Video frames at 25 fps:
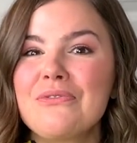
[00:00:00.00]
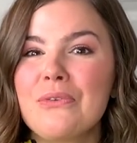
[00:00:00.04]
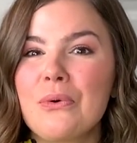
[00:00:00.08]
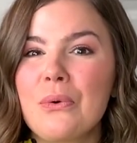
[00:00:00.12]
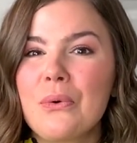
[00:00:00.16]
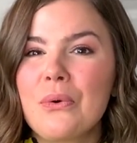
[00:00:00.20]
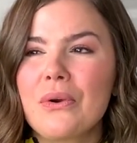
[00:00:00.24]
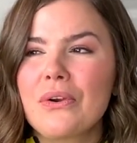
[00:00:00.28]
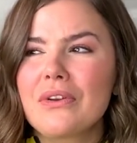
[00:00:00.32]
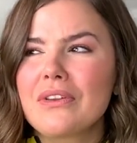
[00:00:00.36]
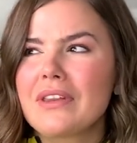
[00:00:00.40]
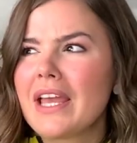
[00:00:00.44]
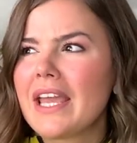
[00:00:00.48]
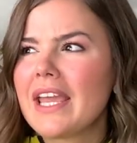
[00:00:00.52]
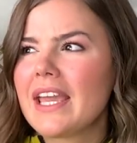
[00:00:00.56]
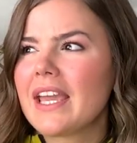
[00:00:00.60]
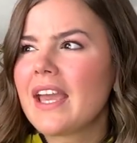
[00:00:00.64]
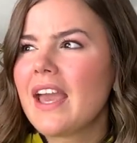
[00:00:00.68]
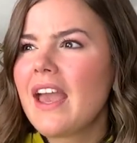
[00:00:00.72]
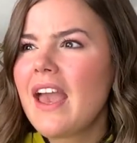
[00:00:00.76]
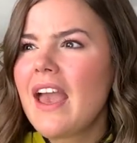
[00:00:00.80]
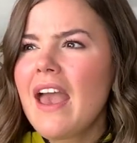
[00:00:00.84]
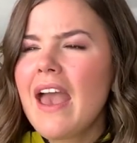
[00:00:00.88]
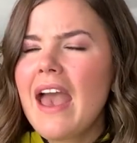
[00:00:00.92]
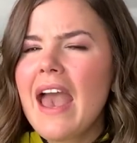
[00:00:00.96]
for like
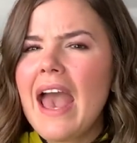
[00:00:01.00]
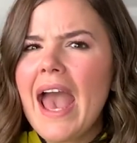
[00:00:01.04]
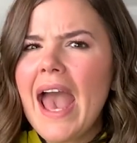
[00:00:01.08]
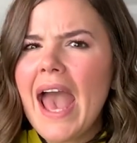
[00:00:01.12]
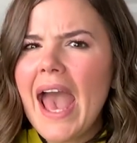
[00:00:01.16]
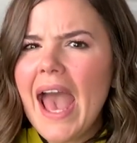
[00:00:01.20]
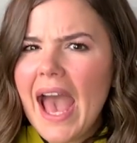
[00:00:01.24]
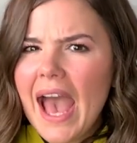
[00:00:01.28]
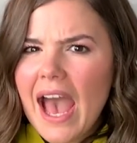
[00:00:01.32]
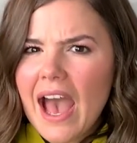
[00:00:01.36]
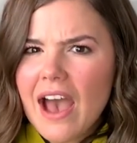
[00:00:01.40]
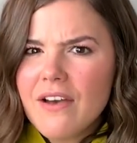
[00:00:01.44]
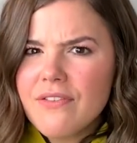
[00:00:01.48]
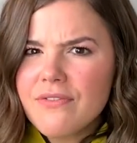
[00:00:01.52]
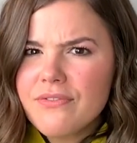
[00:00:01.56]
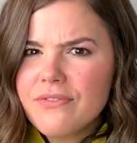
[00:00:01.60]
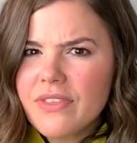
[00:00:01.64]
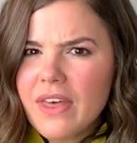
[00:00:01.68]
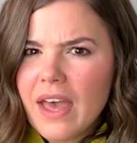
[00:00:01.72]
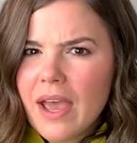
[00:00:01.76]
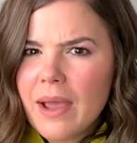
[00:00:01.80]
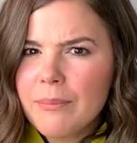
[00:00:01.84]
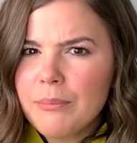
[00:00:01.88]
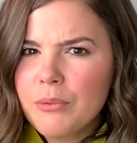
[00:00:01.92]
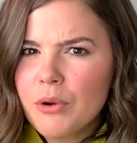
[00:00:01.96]
half
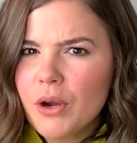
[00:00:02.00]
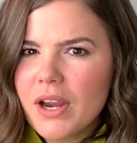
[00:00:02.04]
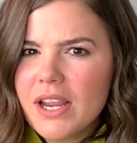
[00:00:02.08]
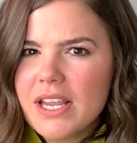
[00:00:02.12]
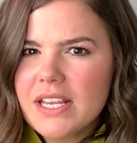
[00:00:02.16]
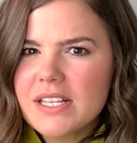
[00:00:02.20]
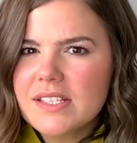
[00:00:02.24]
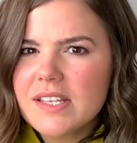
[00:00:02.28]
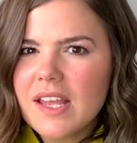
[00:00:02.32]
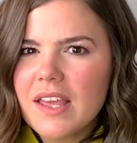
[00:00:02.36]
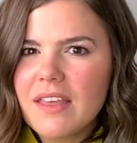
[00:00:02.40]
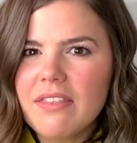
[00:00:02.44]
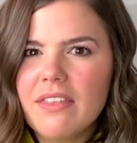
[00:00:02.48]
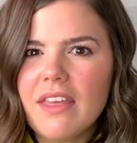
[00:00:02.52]
that price, I